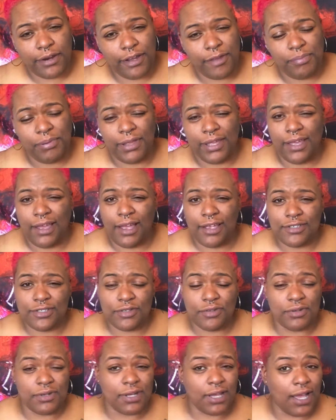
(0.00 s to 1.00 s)
He played high
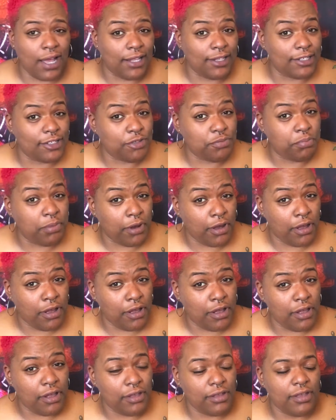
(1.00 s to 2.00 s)
school and college
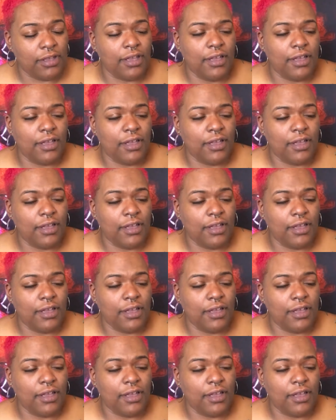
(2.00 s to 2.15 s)
ball.